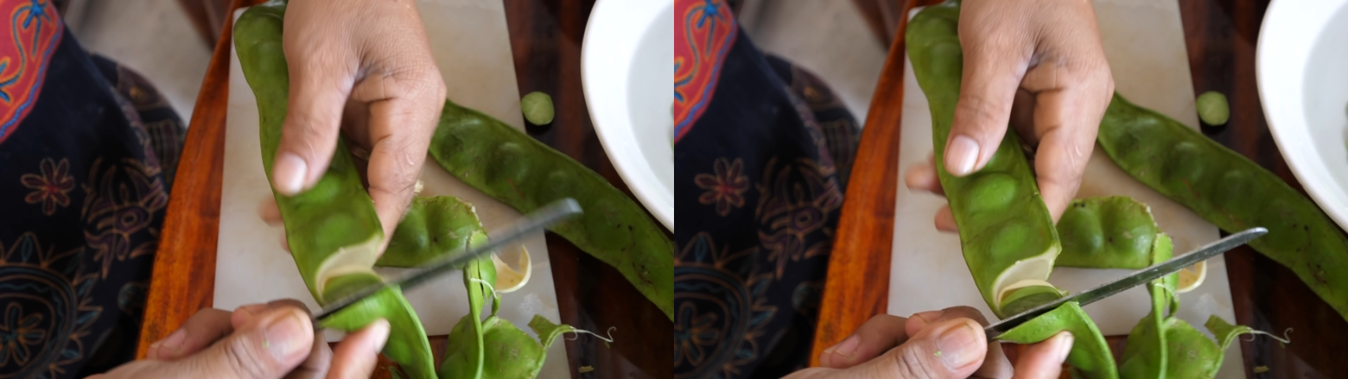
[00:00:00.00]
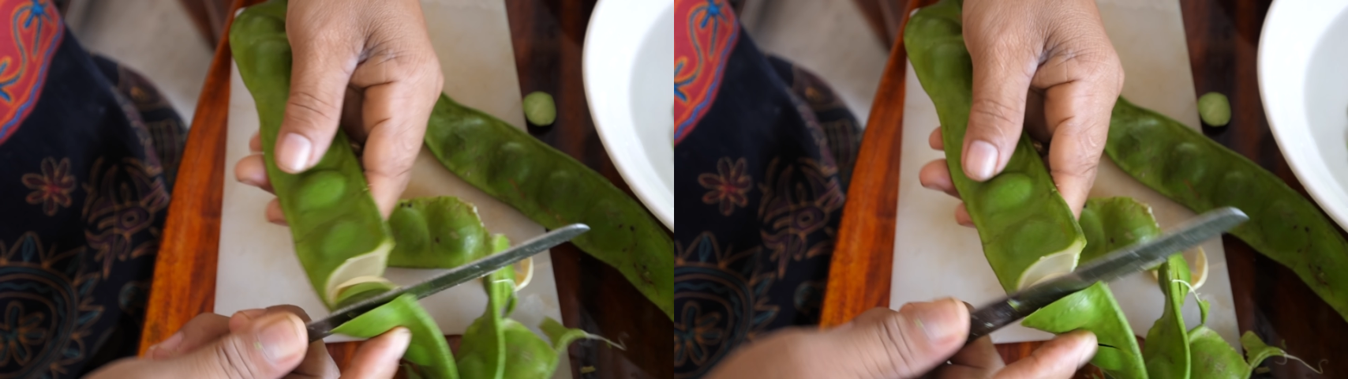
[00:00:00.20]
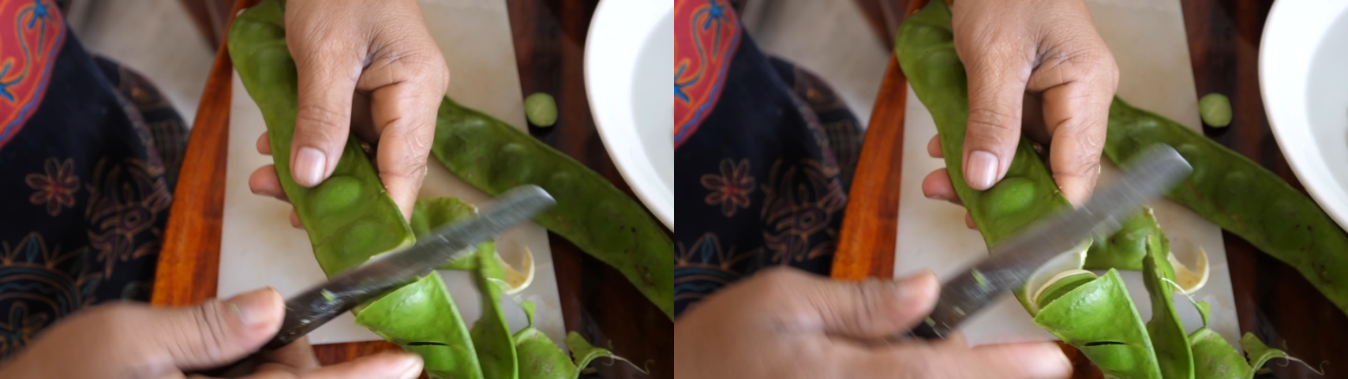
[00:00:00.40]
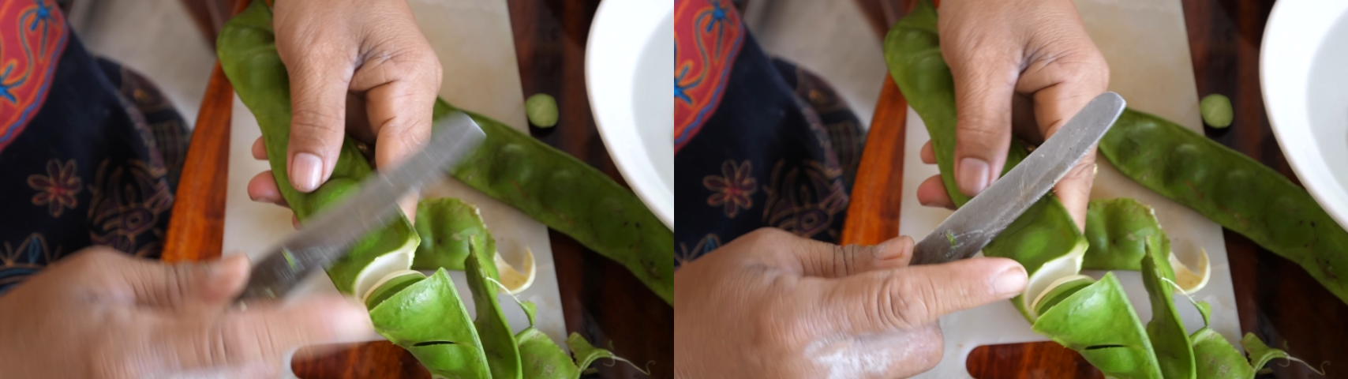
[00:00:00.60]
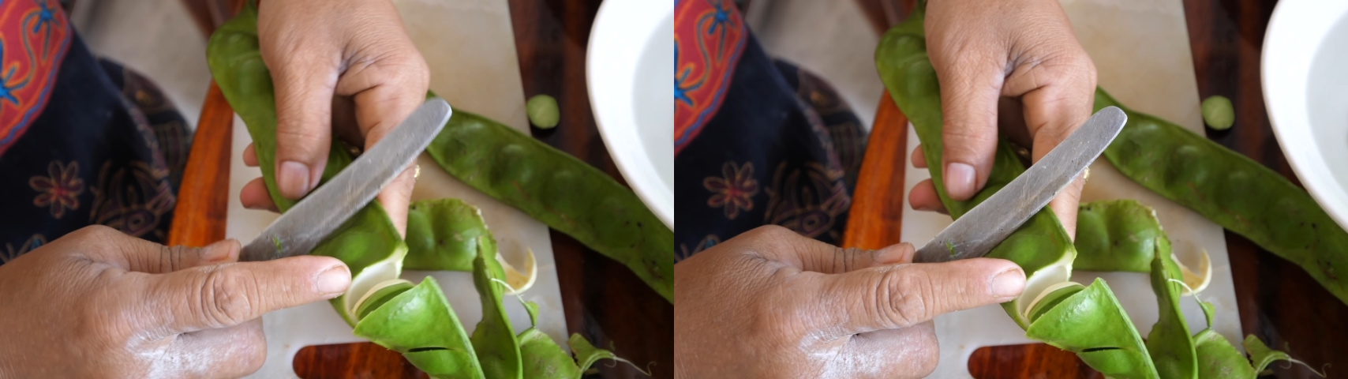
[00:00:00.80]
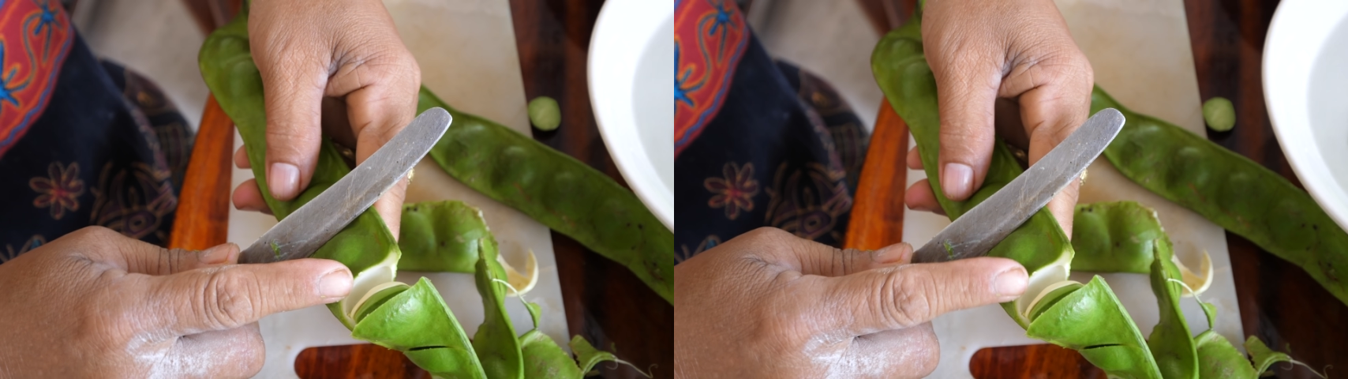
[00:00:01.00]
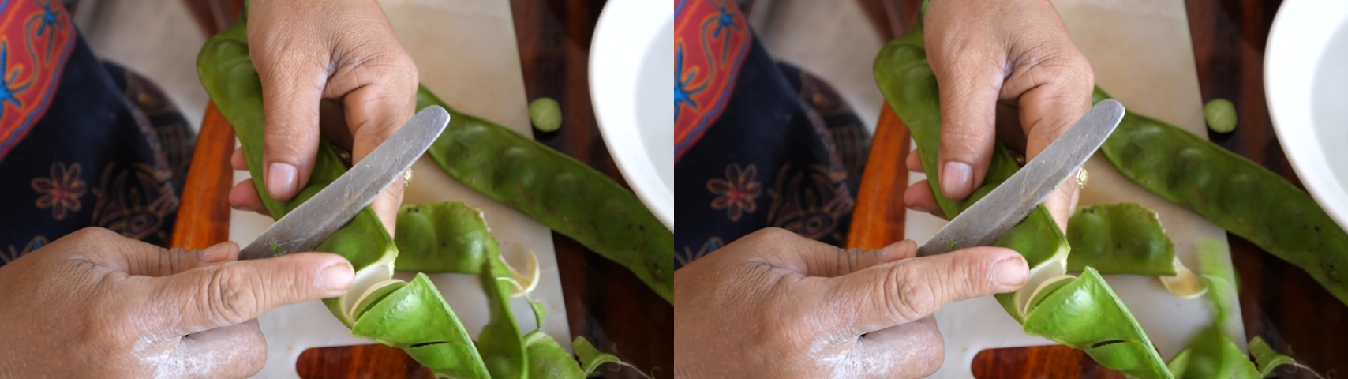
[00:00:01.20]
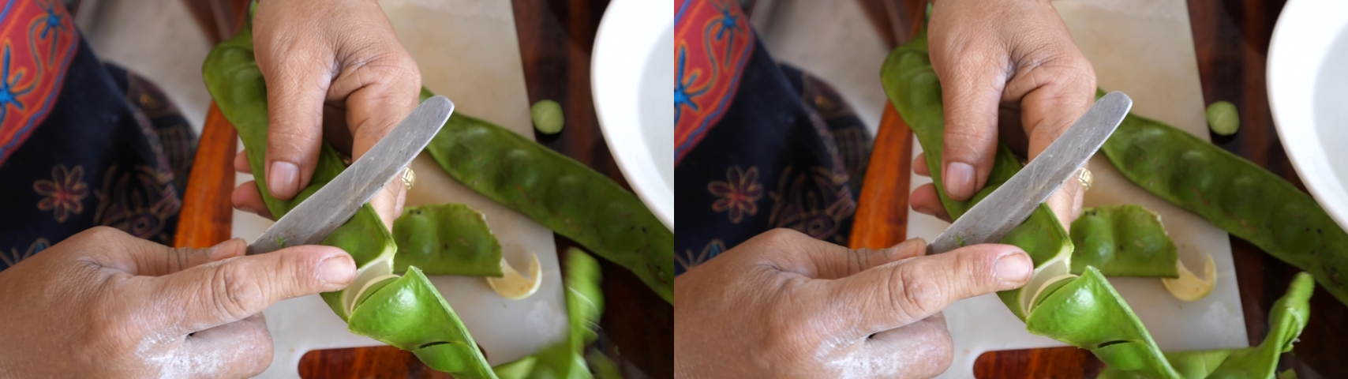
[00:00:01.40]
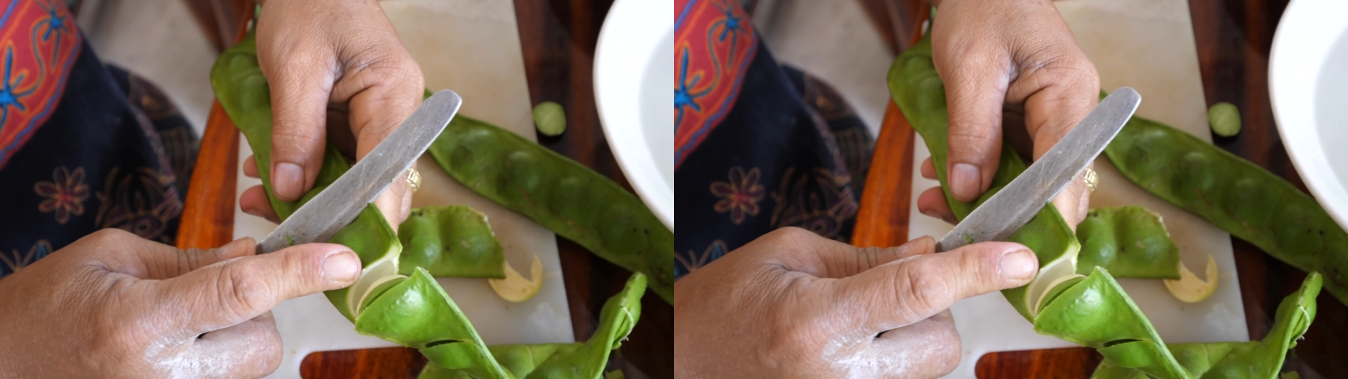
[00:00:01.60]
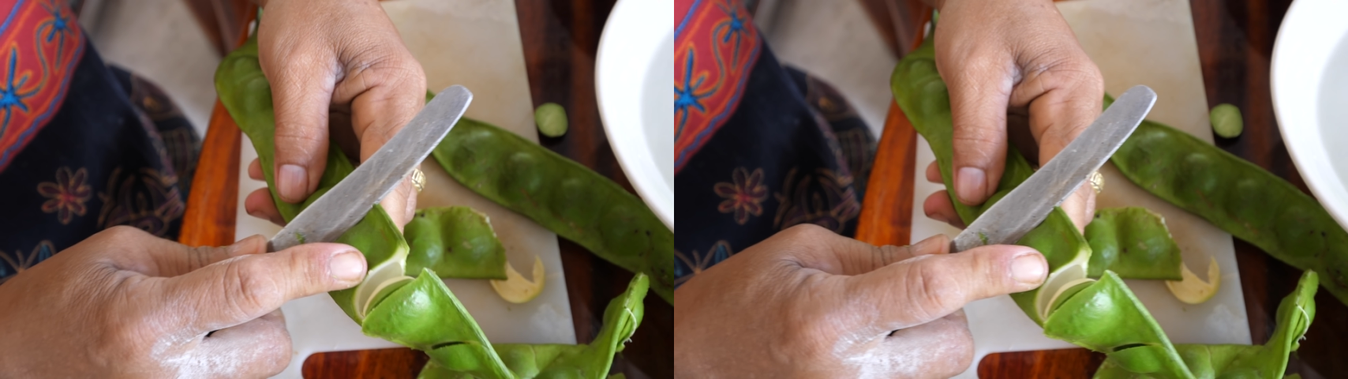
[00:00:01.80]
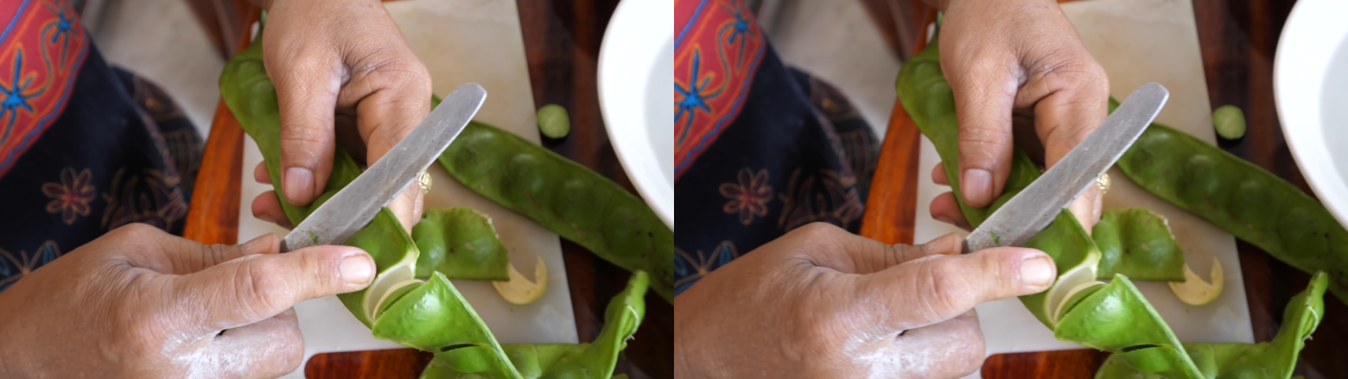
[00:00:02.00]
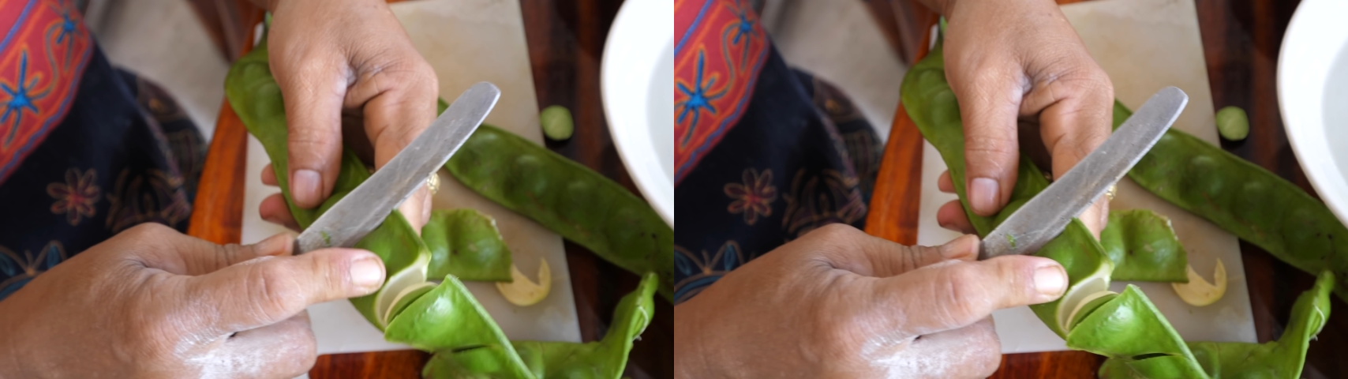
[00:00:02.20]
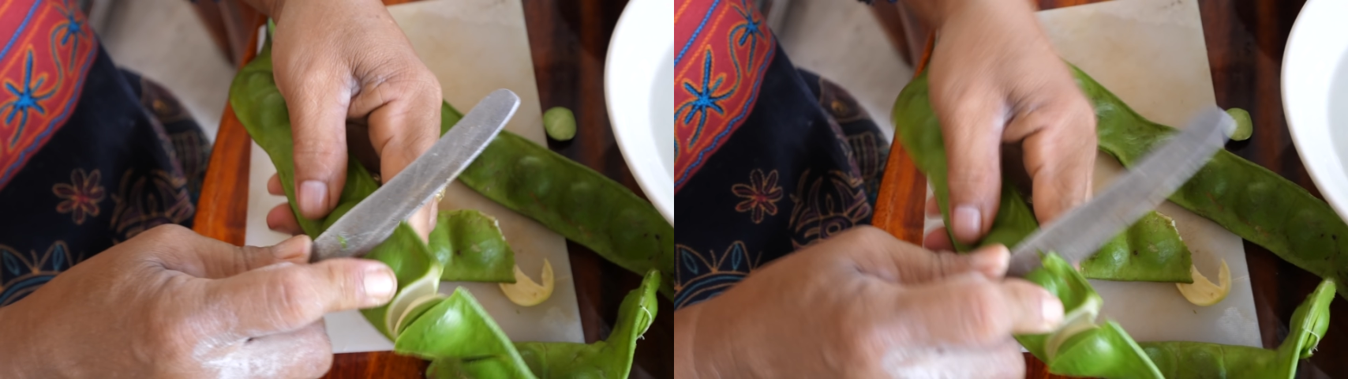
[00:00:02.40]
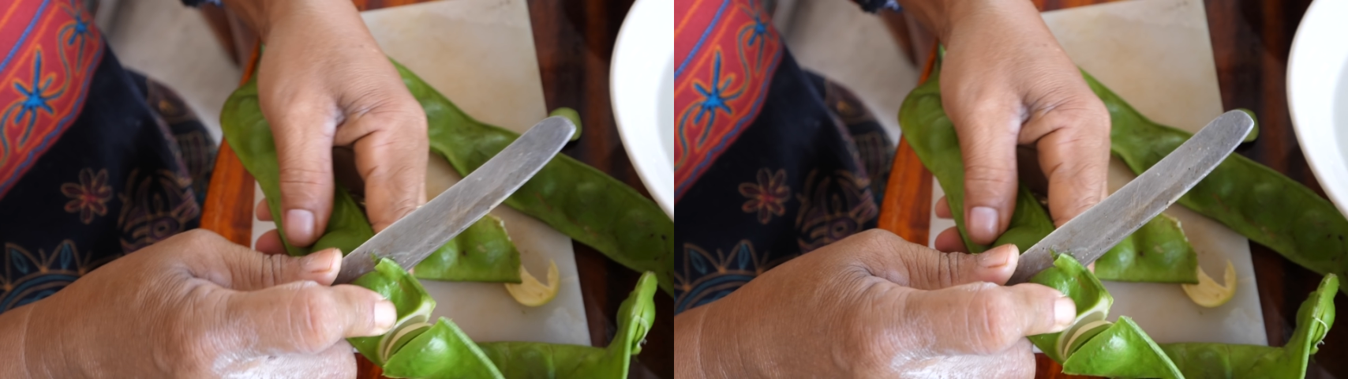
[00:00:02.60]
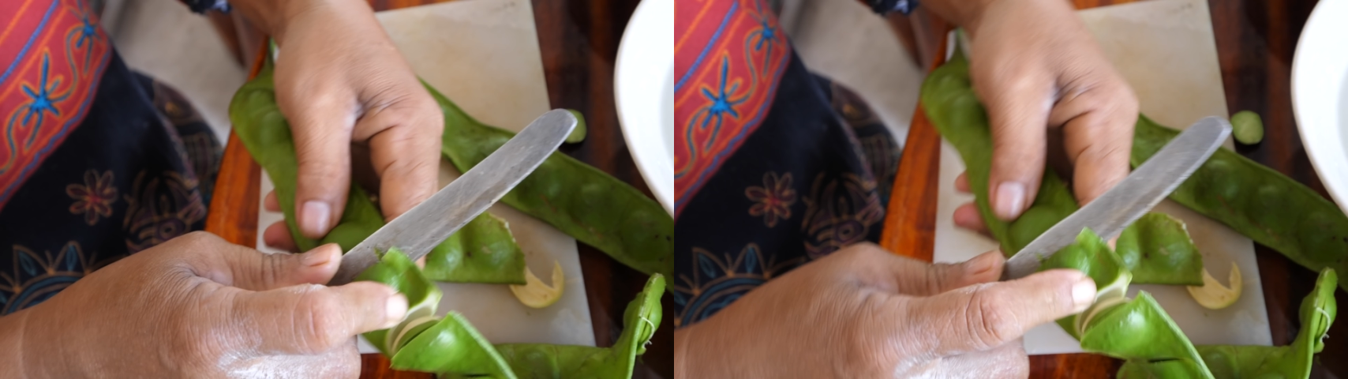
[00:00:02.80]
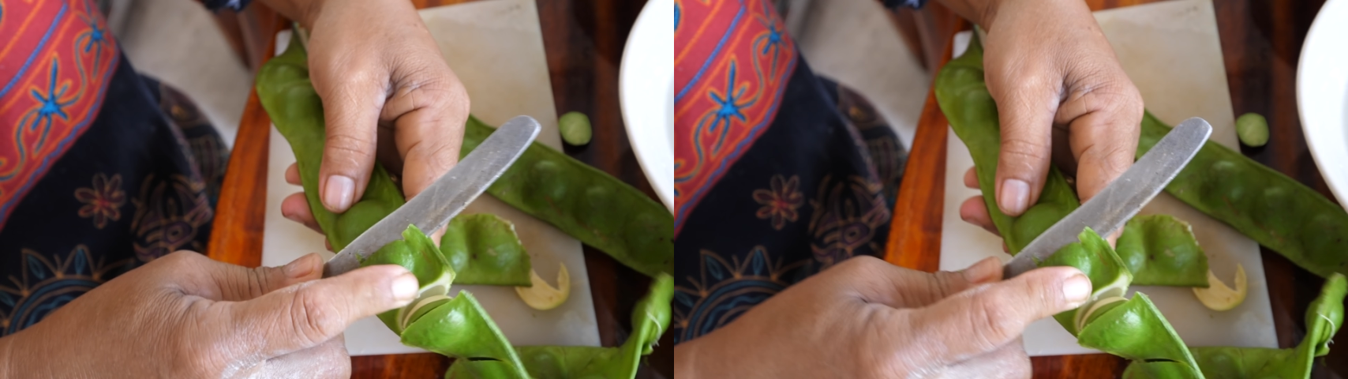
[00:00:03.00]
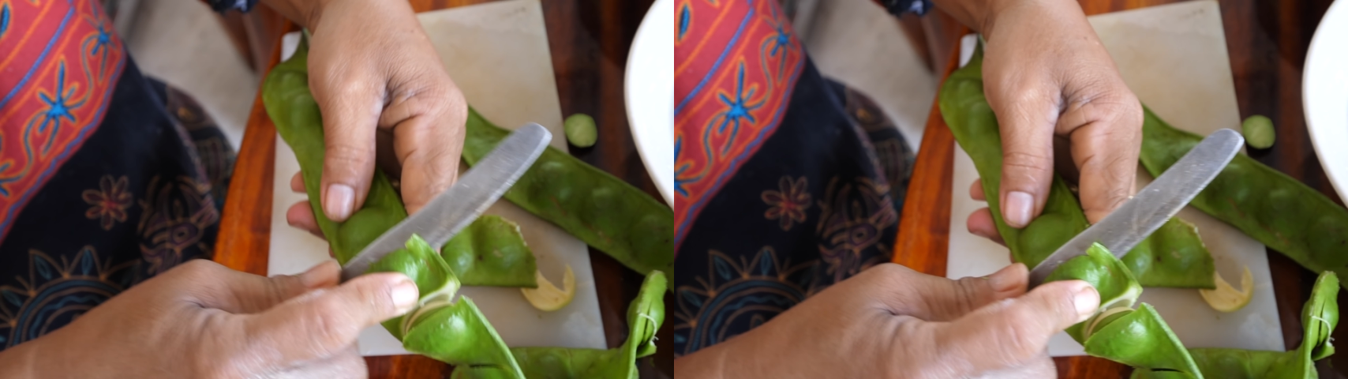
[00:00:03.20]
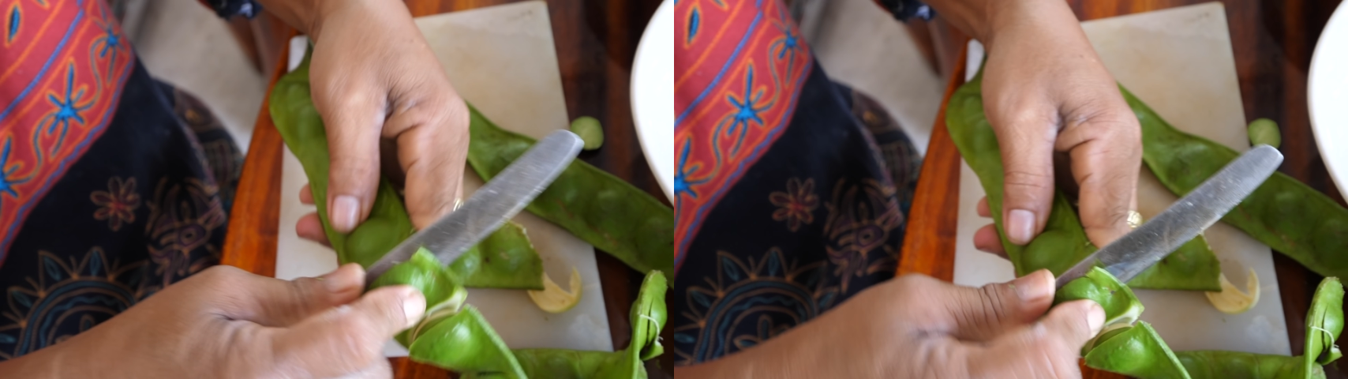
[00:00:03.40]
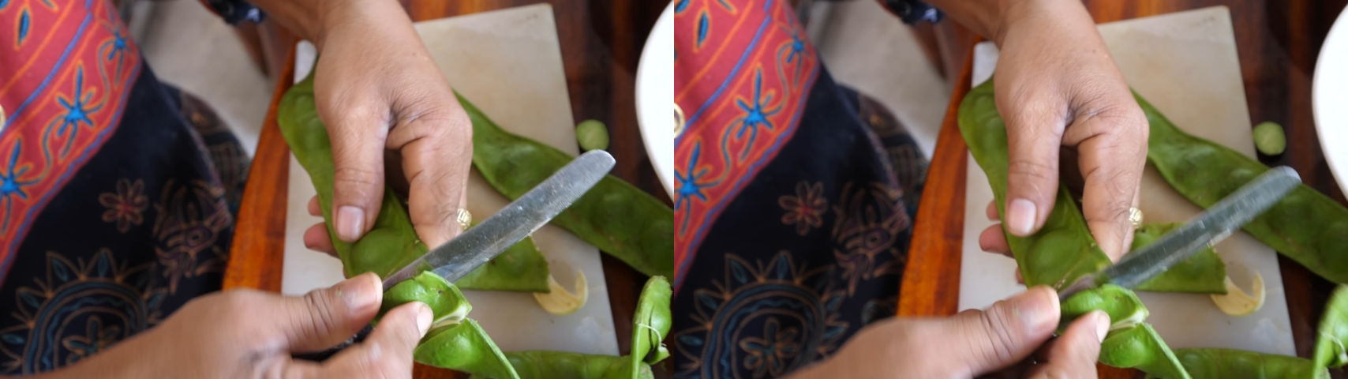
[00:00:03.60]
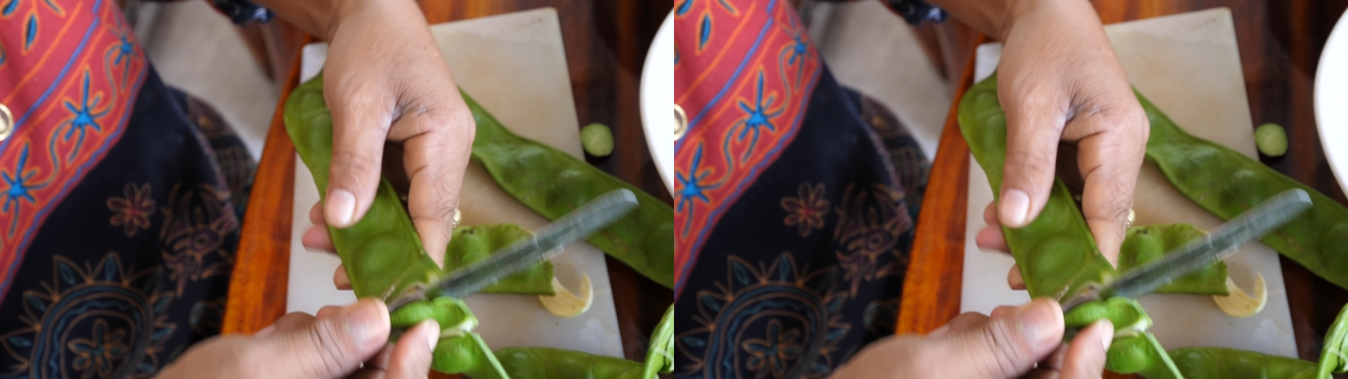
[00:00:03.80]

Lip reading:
[unreadable: no face in view]